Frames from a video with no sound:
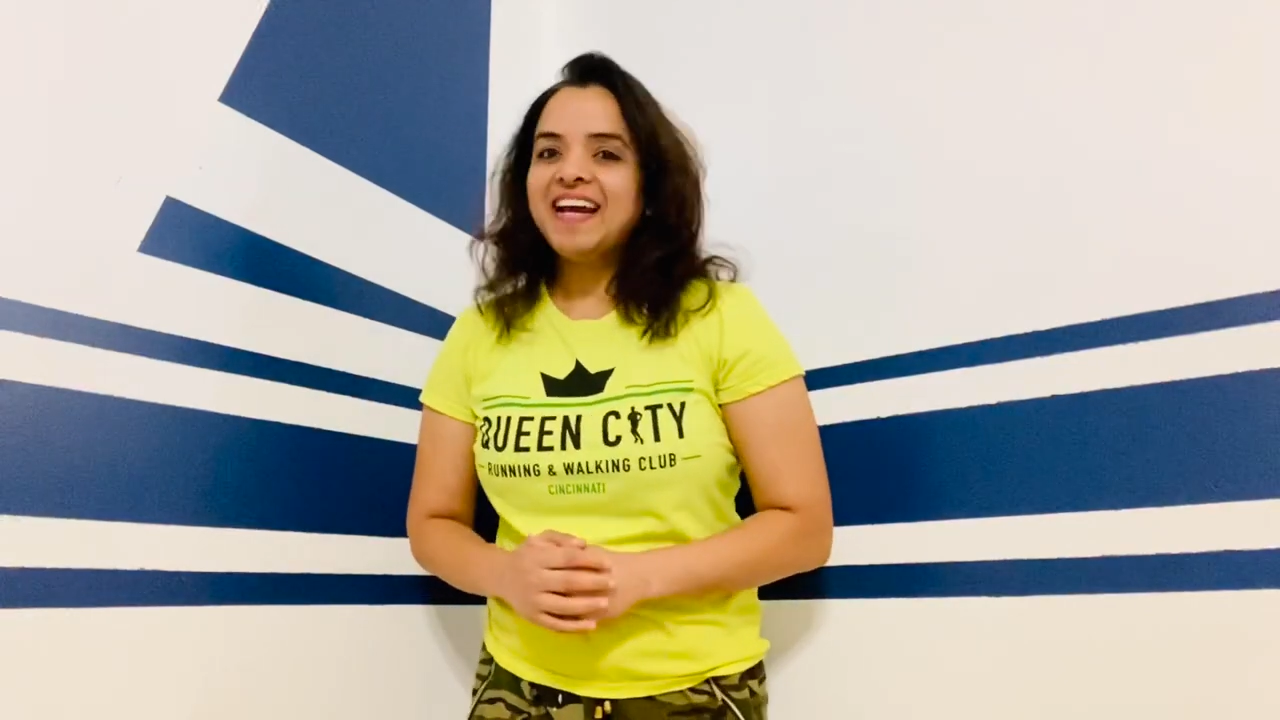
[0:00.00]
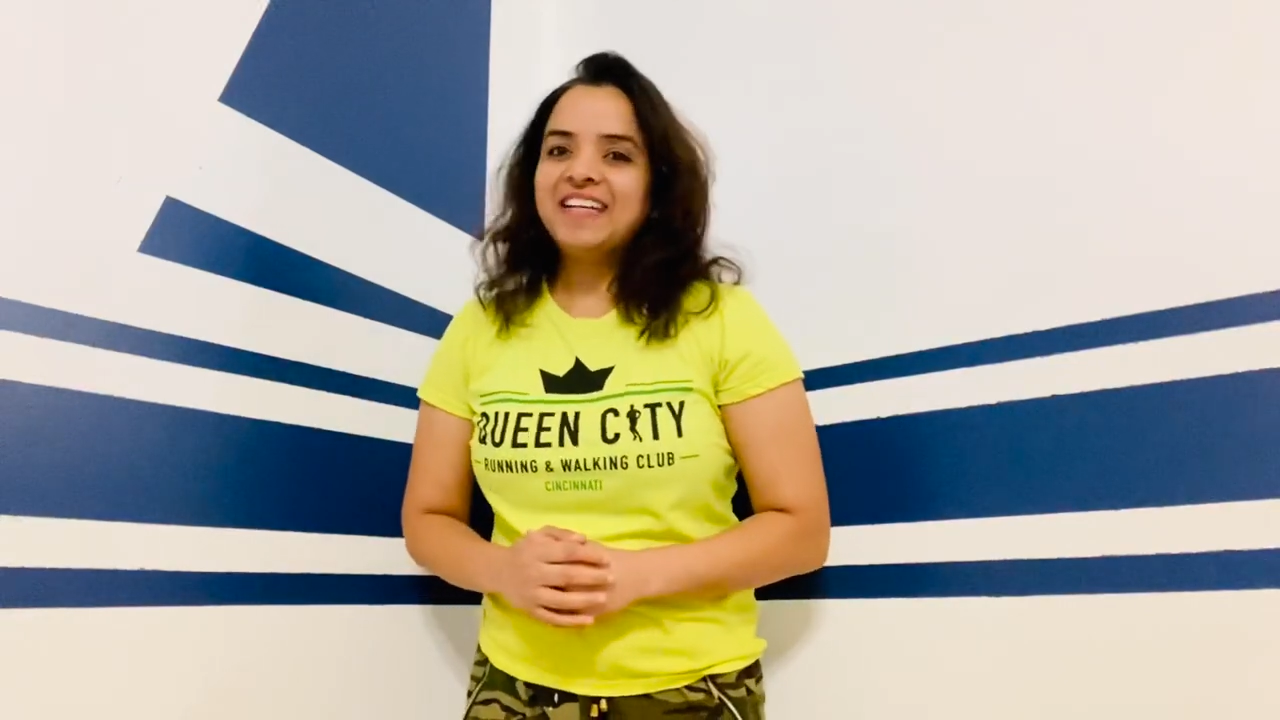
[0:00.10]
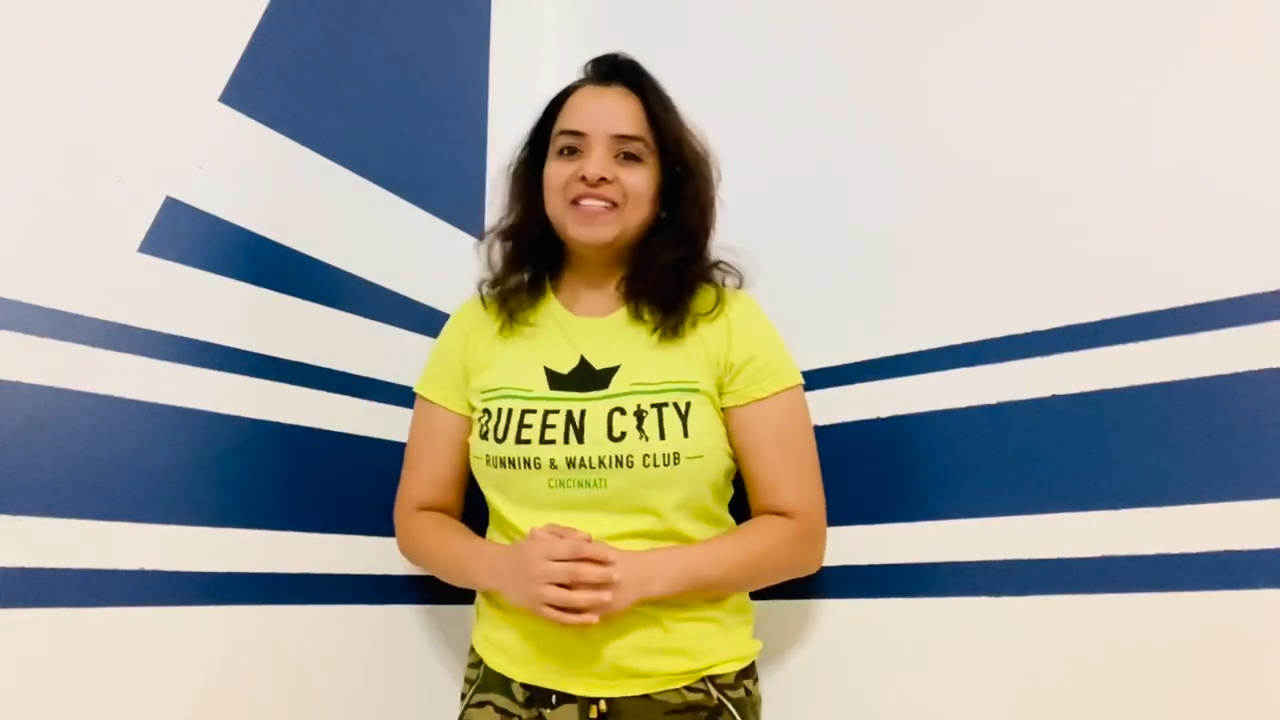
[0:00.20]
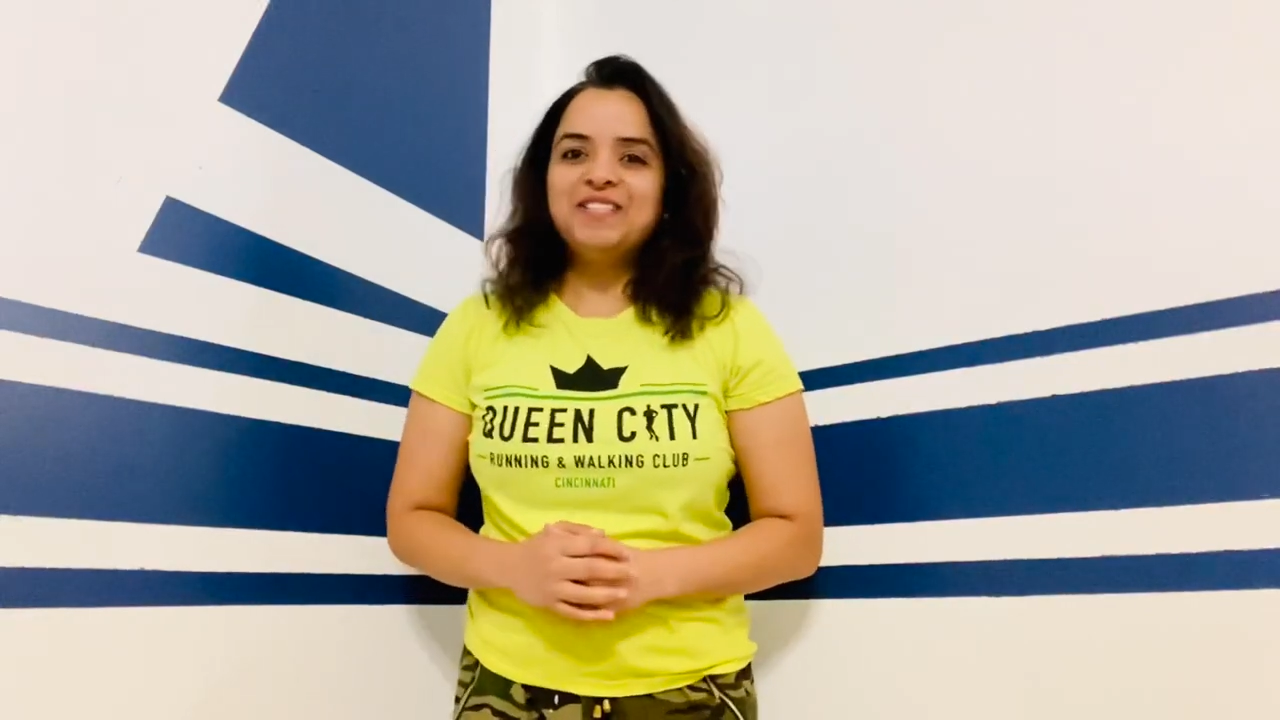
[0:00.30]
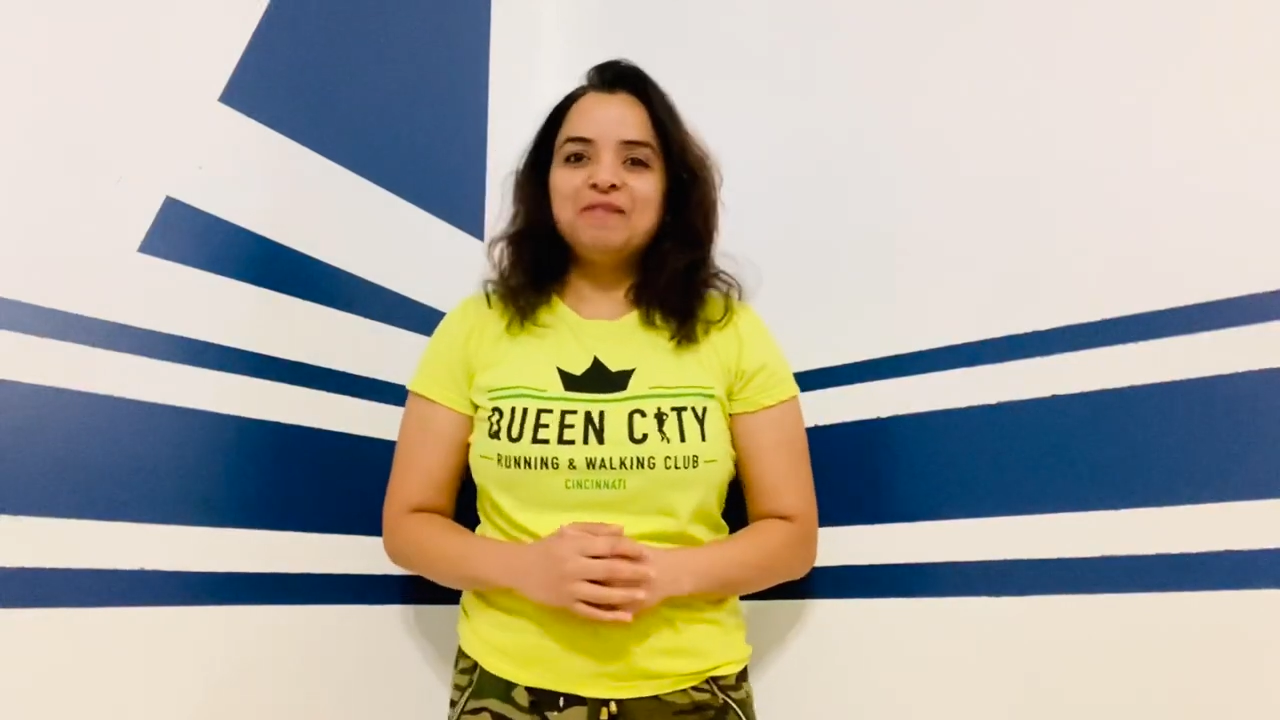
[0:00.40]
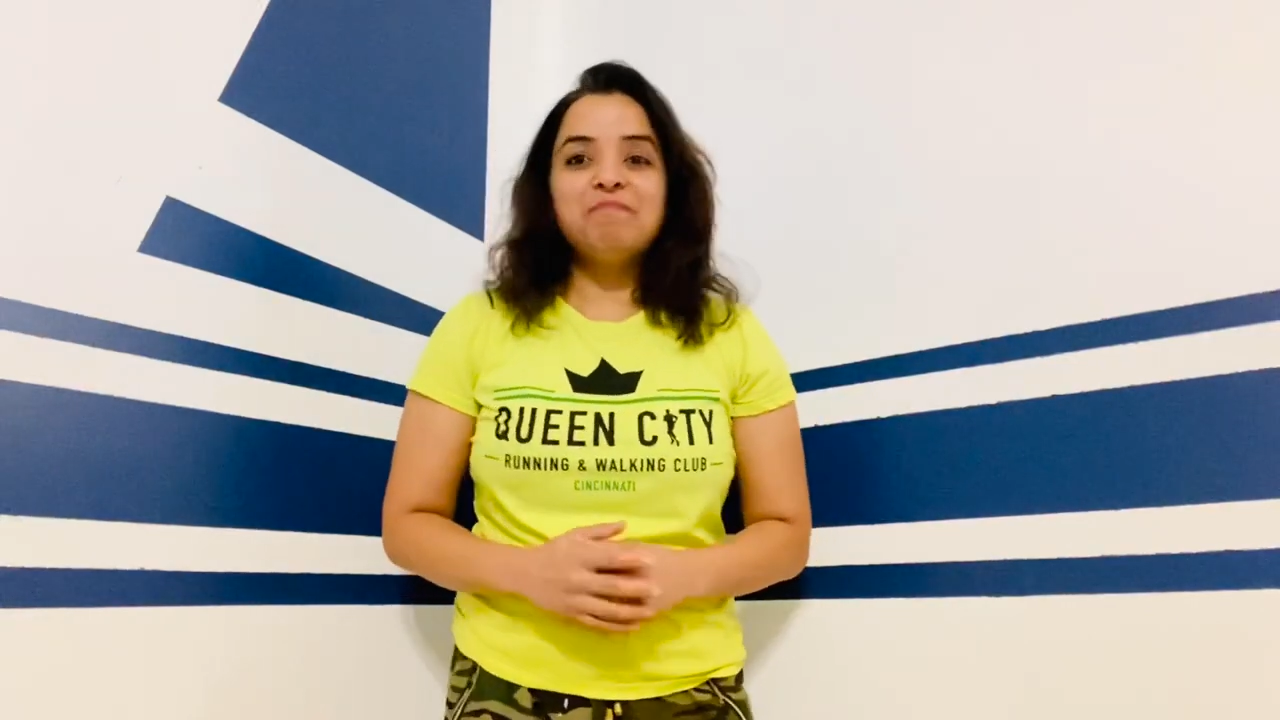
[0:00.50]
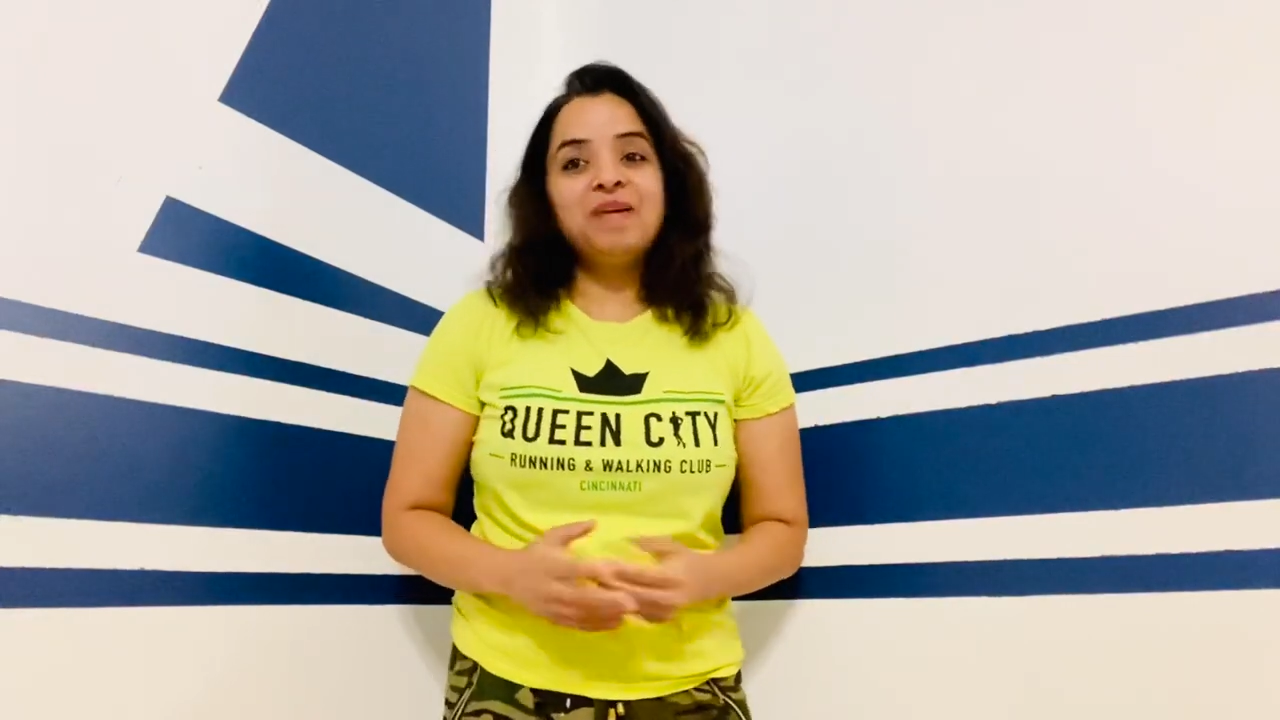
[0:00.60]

at the gym